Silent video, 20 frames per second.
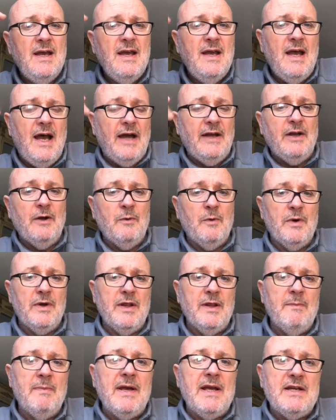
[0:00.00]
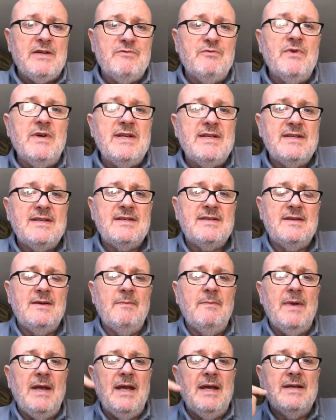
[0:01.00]
I know one of the biggest risks to
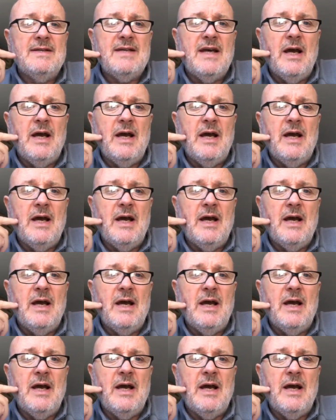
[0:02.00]
me is